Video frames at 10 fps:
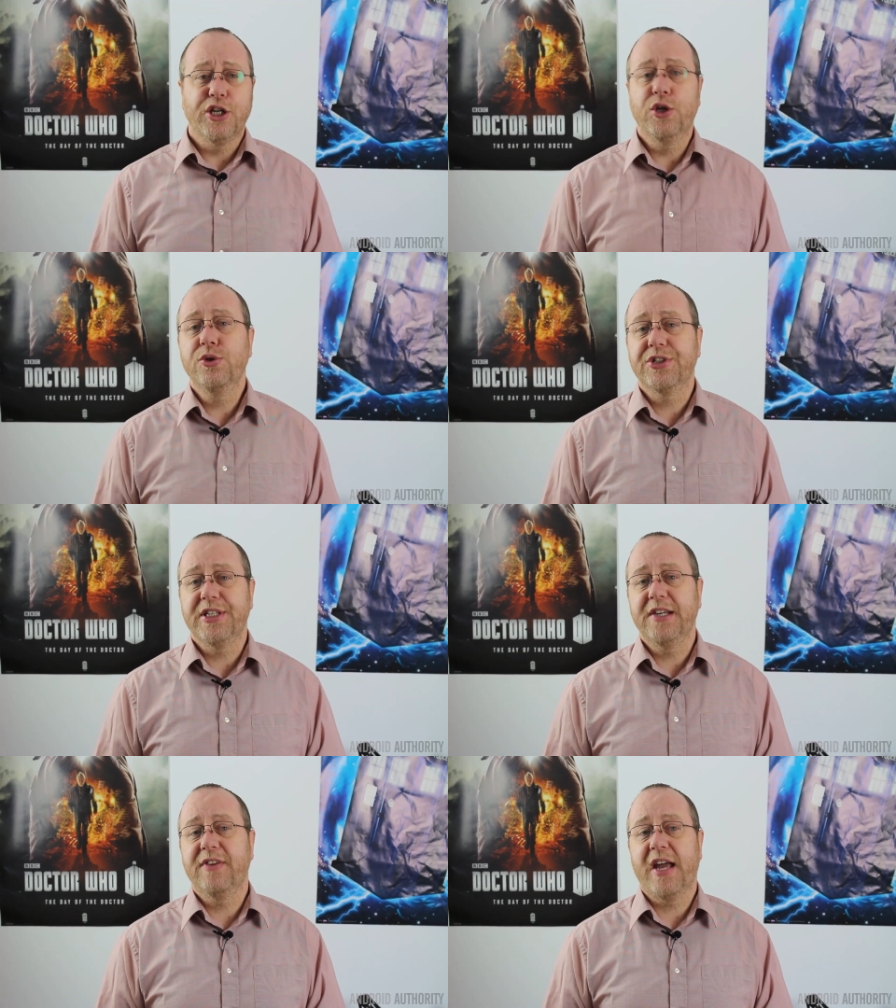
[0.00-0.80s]
used the
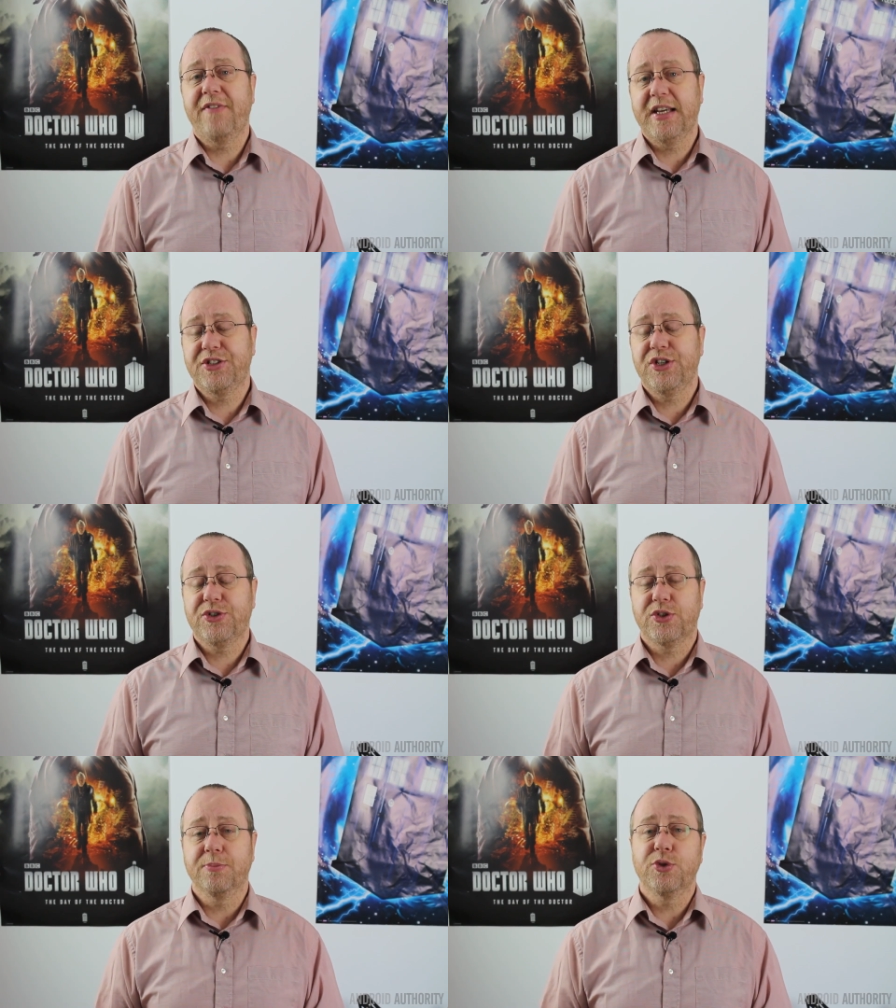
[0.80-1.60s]
D V F S
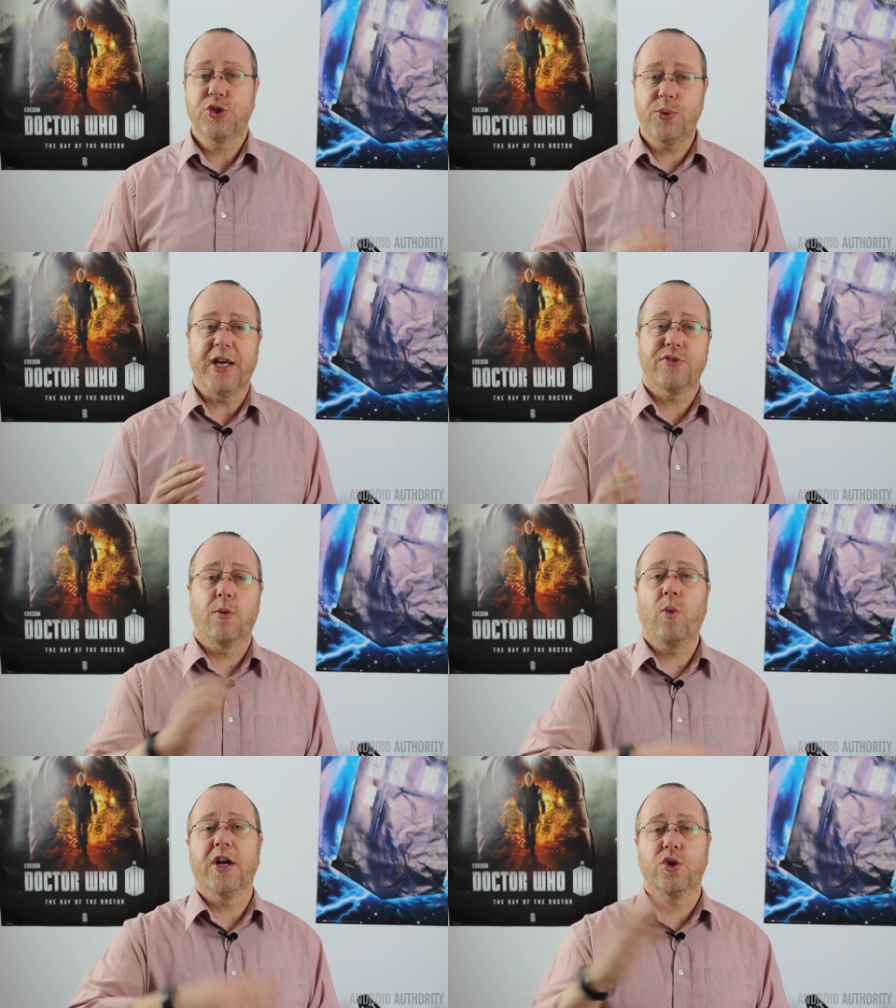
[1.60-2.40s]
system to switch
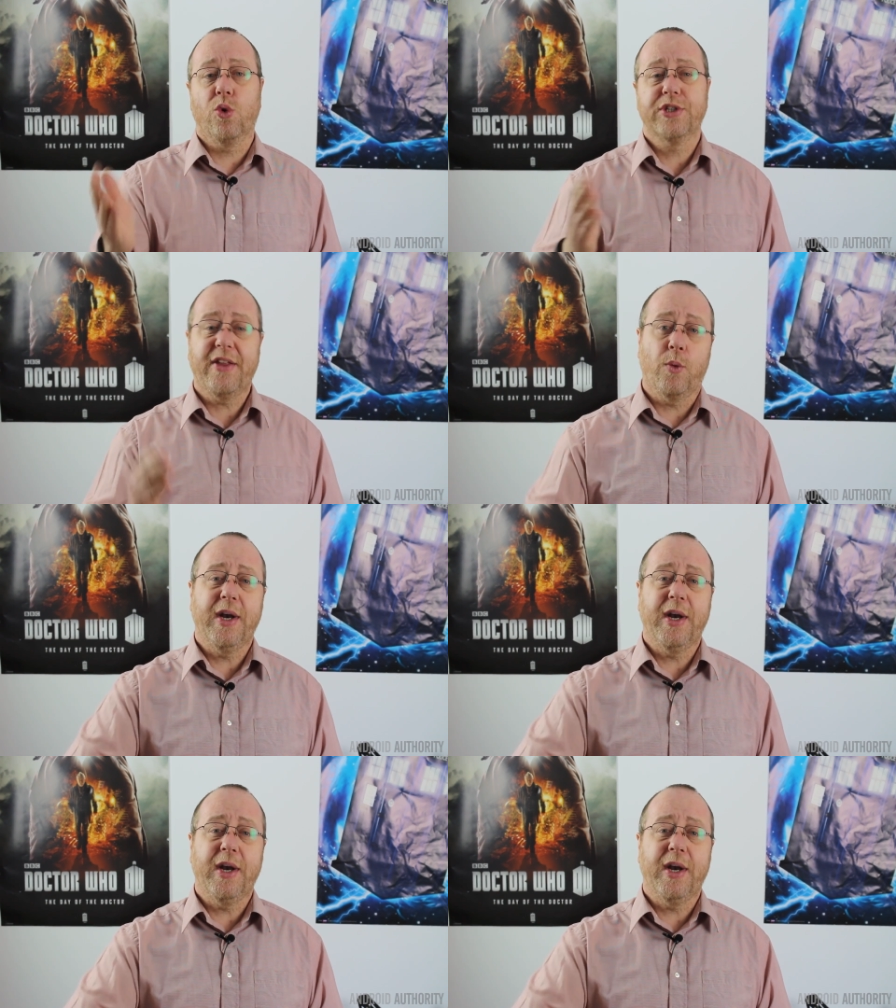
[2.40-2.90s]
from one core to the other.